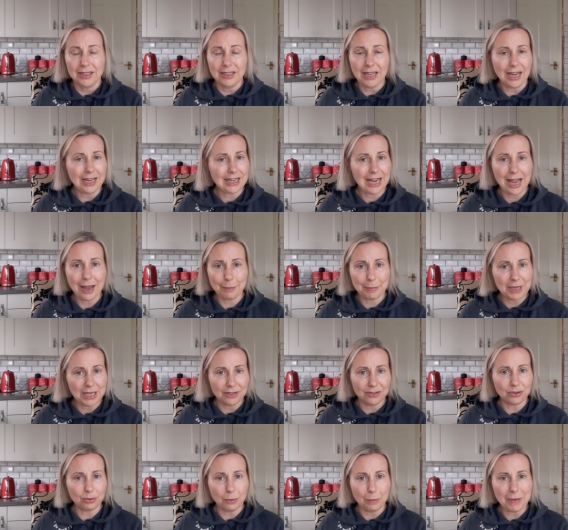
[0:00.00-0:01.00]
I can't
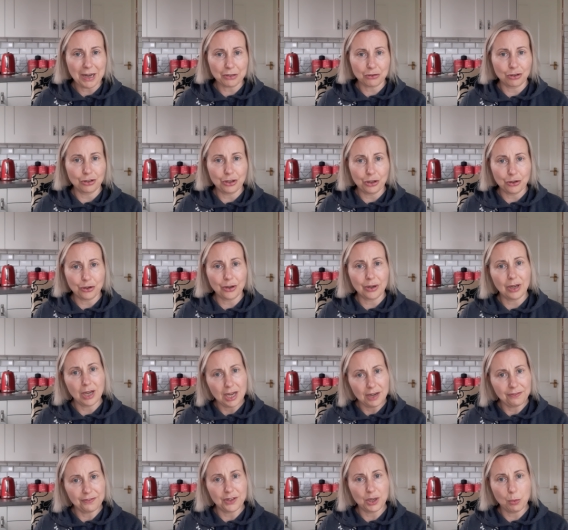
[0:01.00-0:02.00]
begin to imagine,
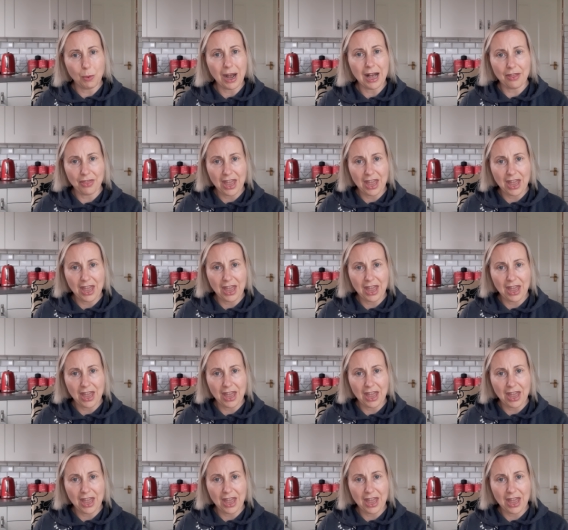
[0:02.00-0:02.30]
if you are